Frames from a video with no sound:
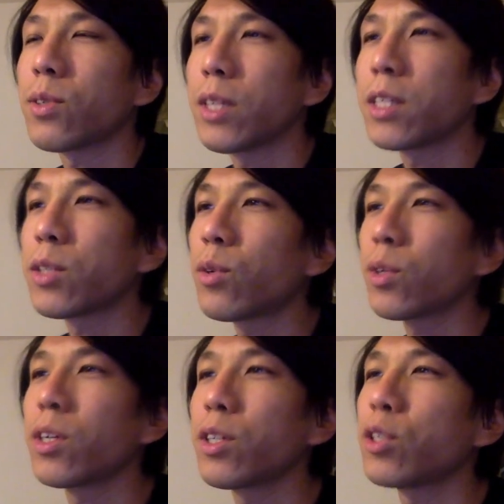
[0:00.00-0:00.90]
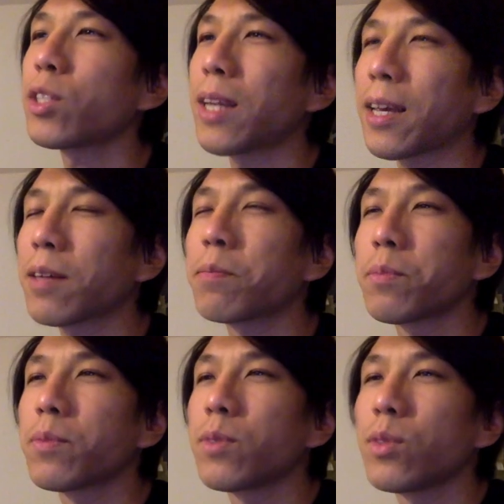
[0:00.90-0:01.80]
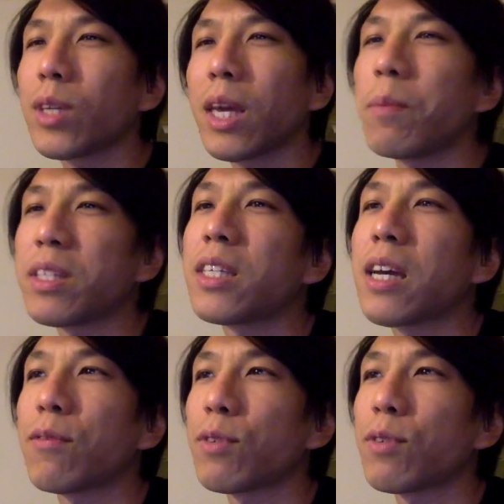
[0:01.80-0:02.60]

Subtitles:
It's no longer just like the game itself.